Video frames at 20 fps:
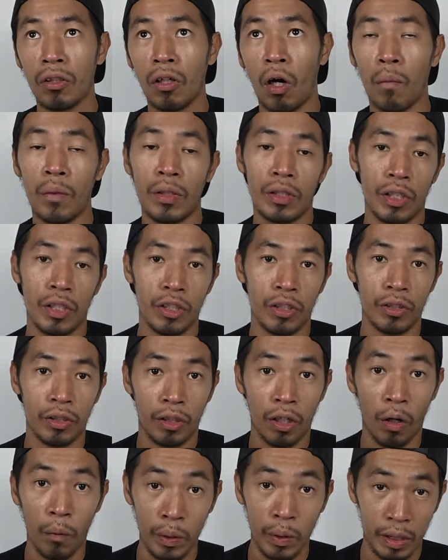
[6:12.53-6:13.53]

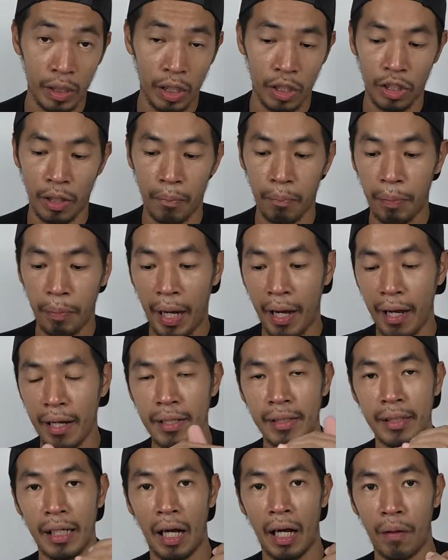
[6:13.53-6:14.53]
conversation
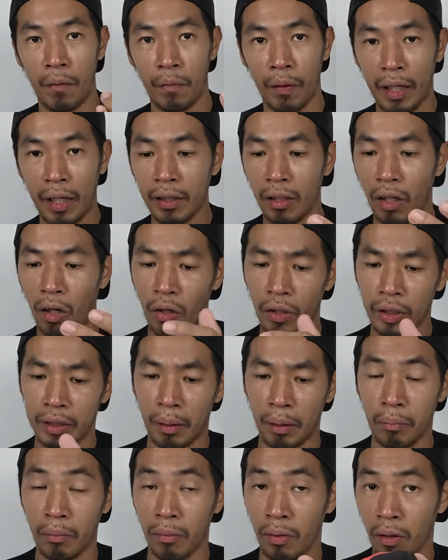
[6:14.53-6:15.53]
pace that I run or
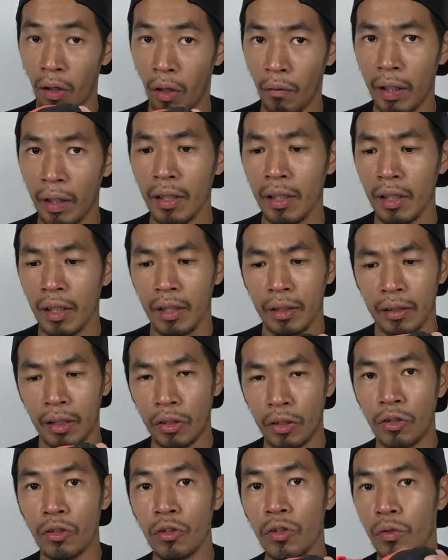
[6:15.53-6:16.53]
some long run.
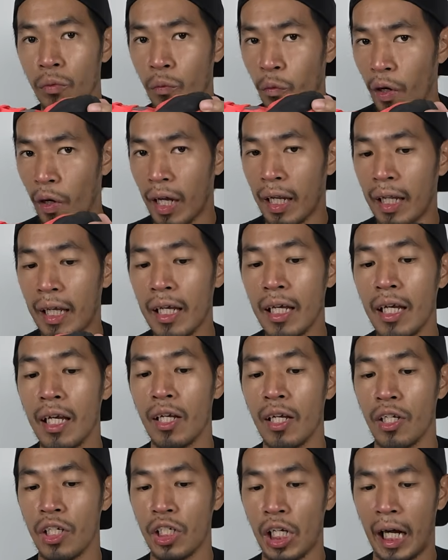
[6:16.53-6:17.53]
The shoes
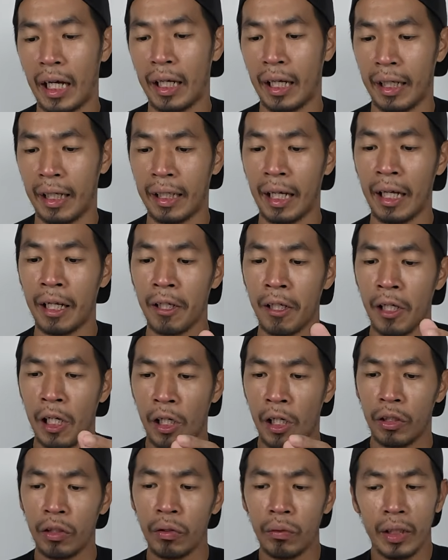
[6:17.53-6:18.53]
really shine at that.
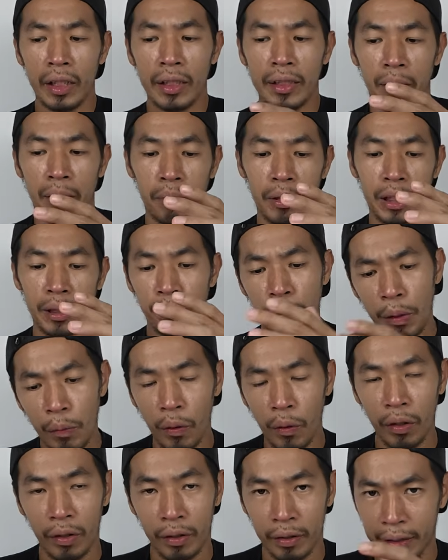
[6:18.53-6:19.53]
During some
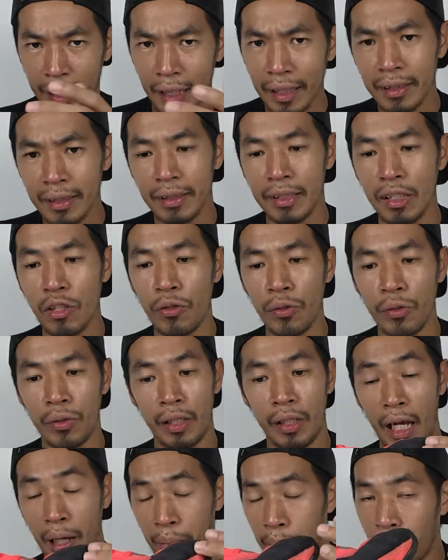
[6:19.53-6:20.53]
speed work, yes, these
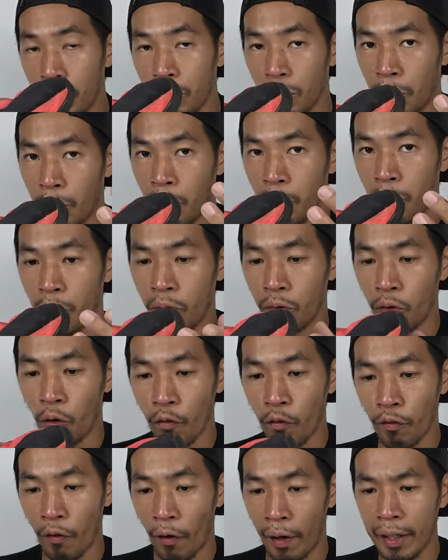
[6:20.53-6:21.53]
shoes able to
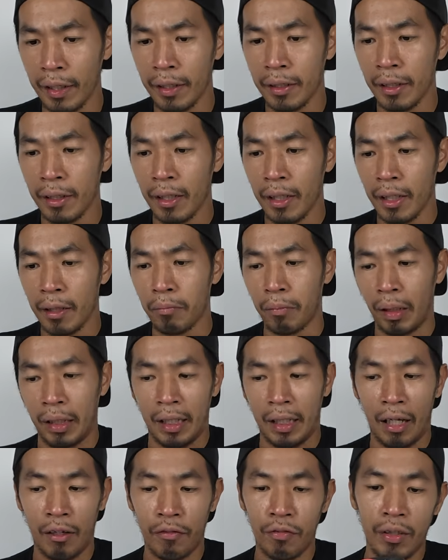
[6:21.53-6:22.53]
go for it,
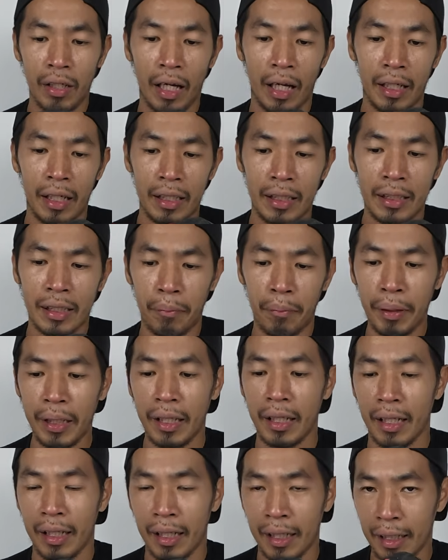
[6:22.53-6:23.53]
but I feel like it's a
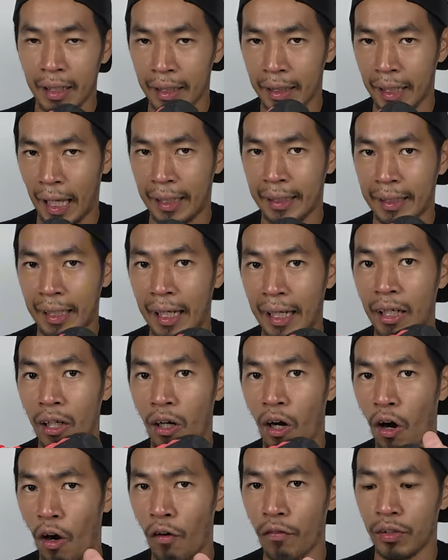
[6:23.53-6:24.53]
bit
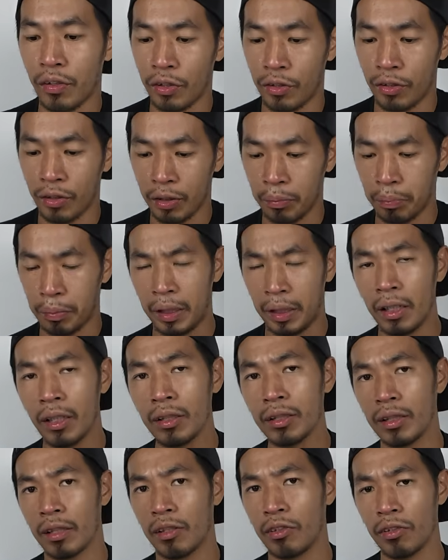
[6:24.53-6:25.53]
lacking of the shoes,
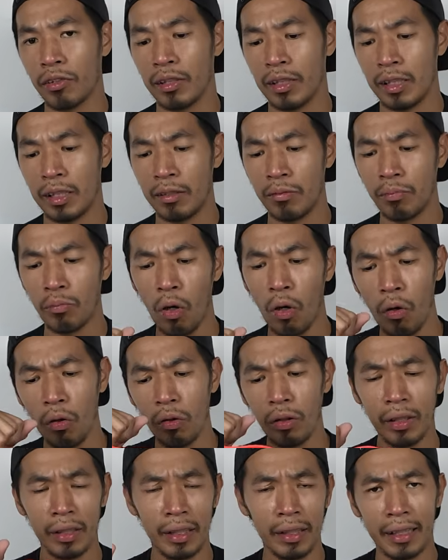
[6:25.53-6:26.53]
because the shoes is
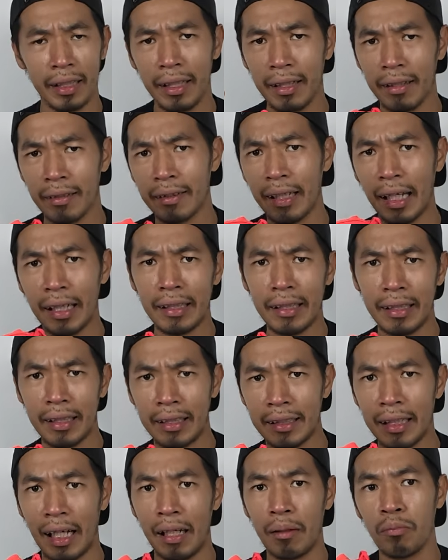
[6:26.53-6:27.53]
more intent
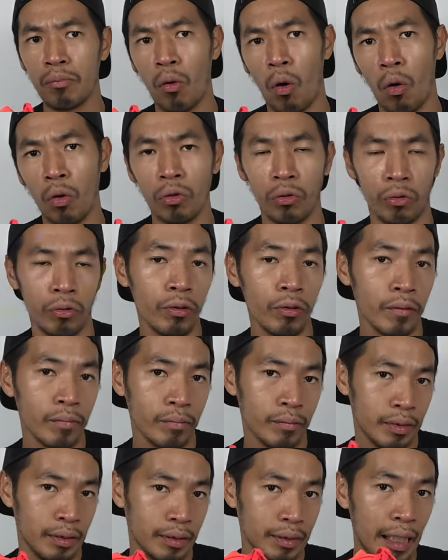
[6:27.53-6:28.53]
design, more to
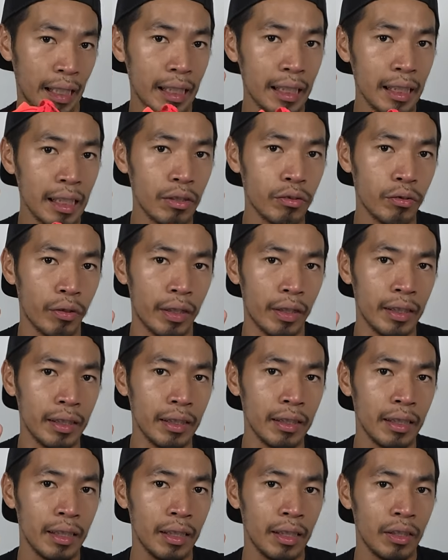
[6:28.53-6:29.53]
daily
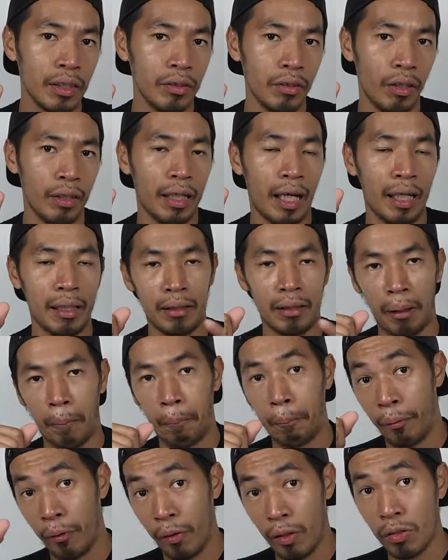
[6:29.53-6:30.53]
trainer, not like the
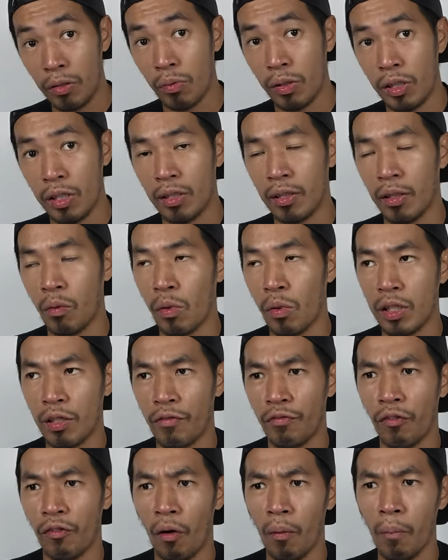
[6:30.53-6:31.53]
previous version, the
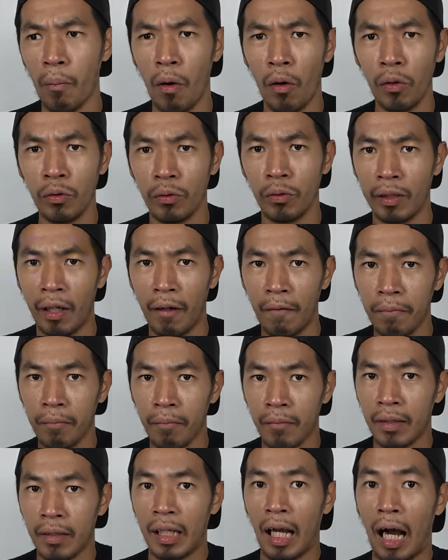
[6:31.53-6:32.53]
version 4, more to the
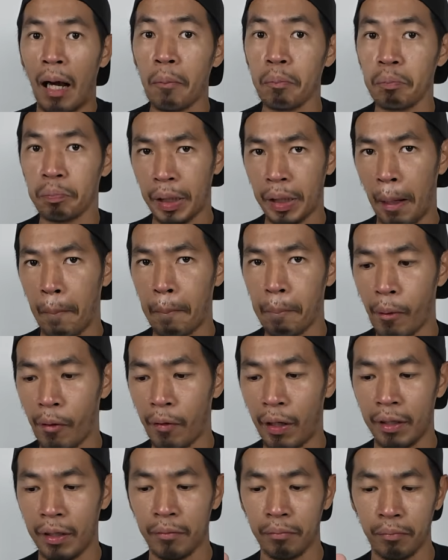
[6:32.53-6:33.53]
up
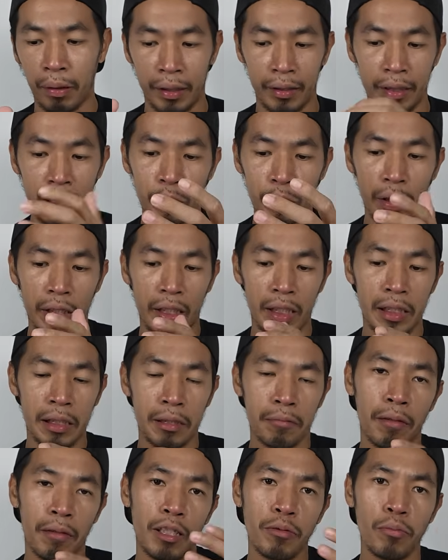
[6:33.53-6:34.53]
tempo run. But this one
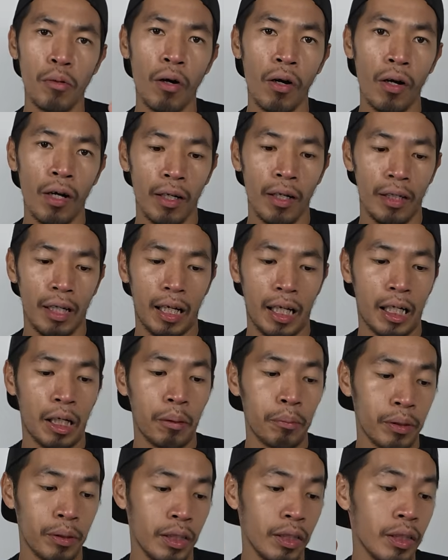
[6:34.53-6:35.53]
is much more
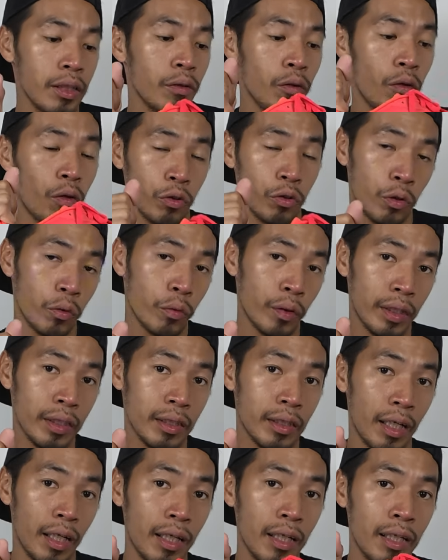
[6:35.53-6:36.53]
accommodate
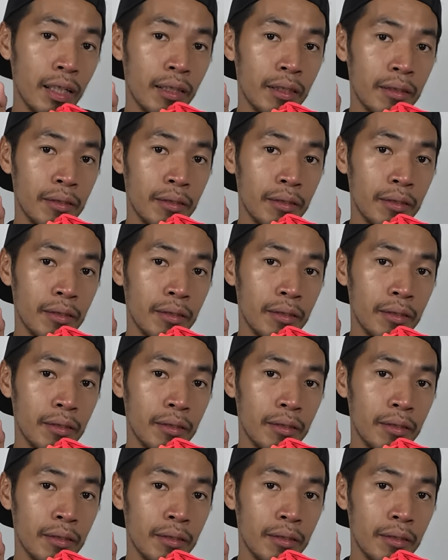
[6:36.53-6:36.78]
during the